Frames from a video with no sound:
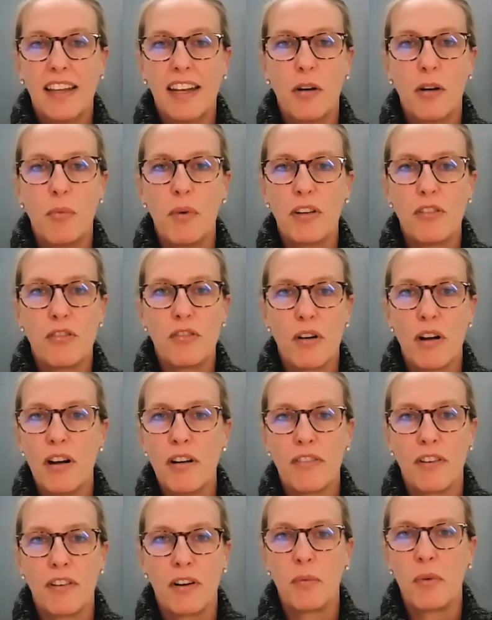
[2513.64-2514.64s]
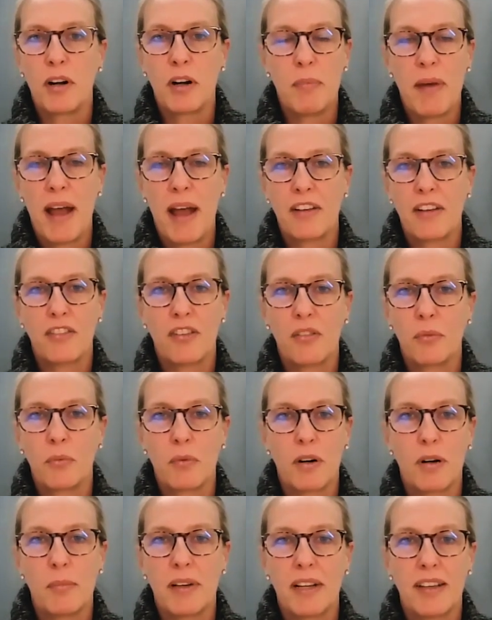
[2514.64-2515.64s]
what drove her, what her passions
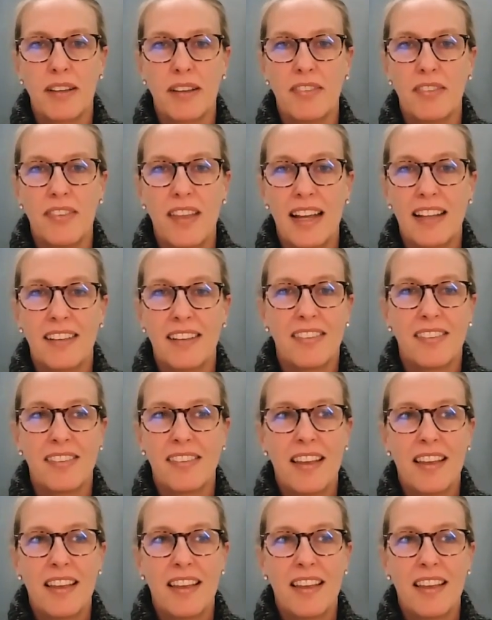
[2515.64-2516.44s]
were, because I